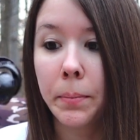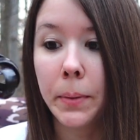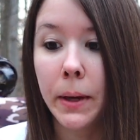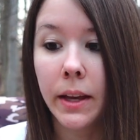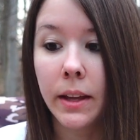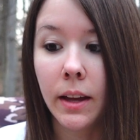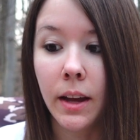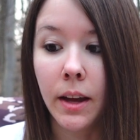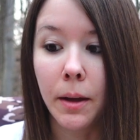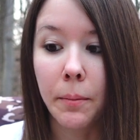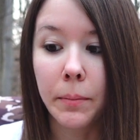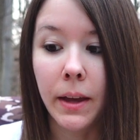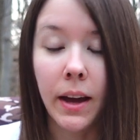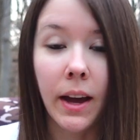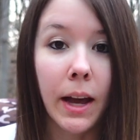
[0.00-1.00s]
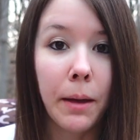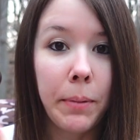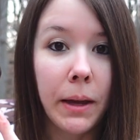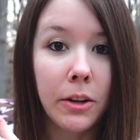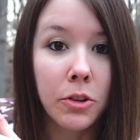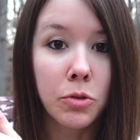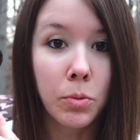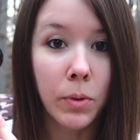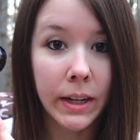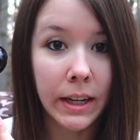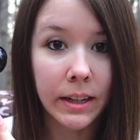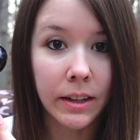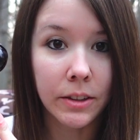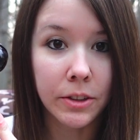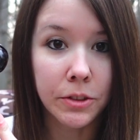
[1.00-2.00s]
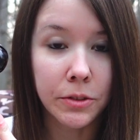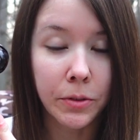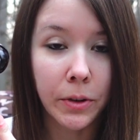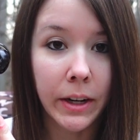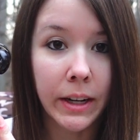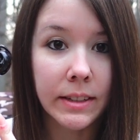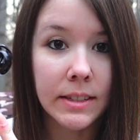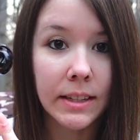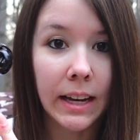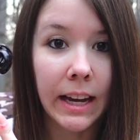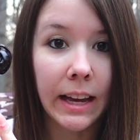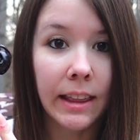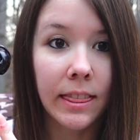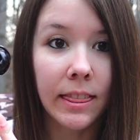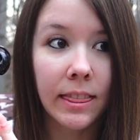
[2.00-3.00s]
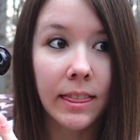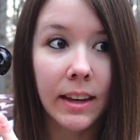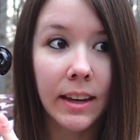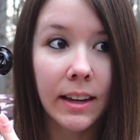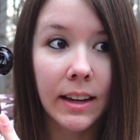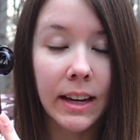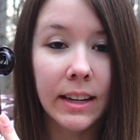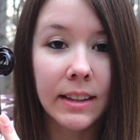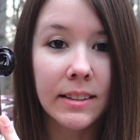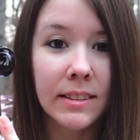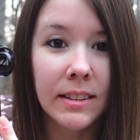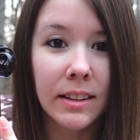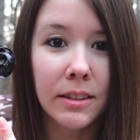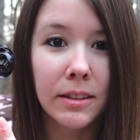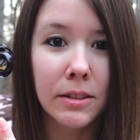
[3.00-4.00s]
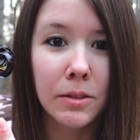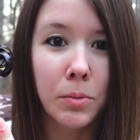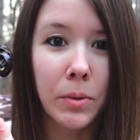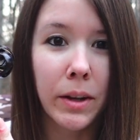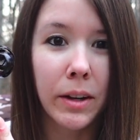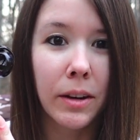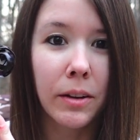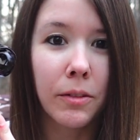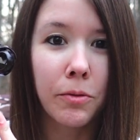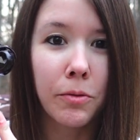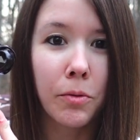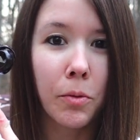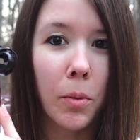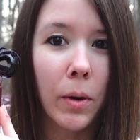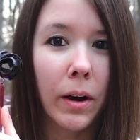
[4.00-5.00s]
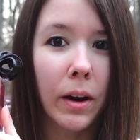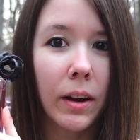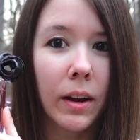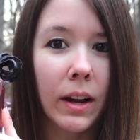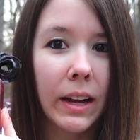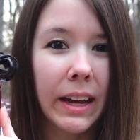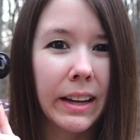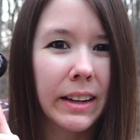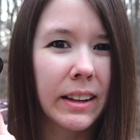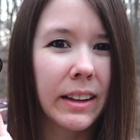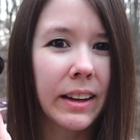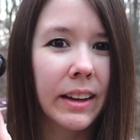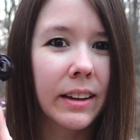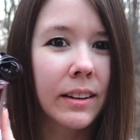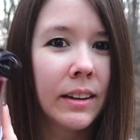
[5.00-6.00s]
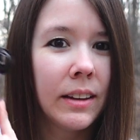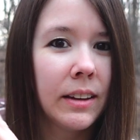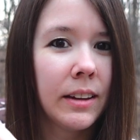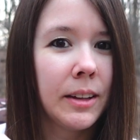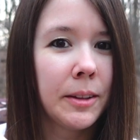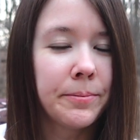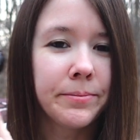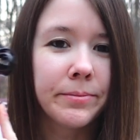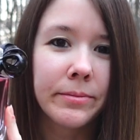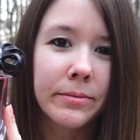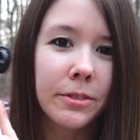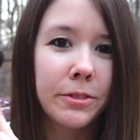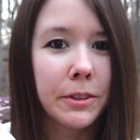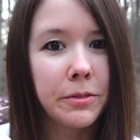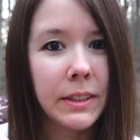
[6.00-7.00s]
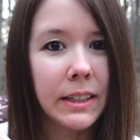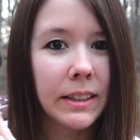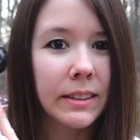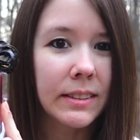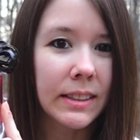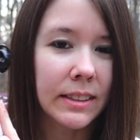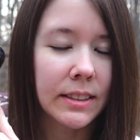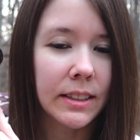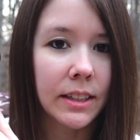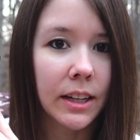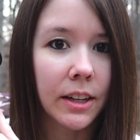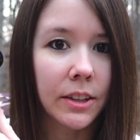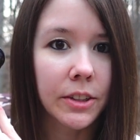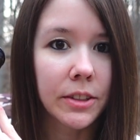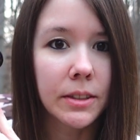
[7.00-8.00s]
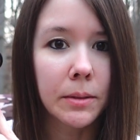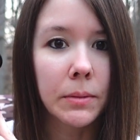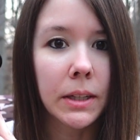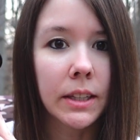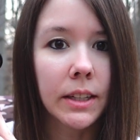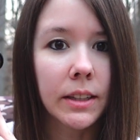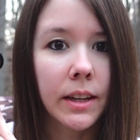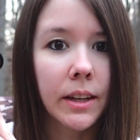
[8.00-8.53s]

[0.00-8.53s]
But yeah, I paid $20 for it. I think I can sell this one for, again, like $50, $60, something like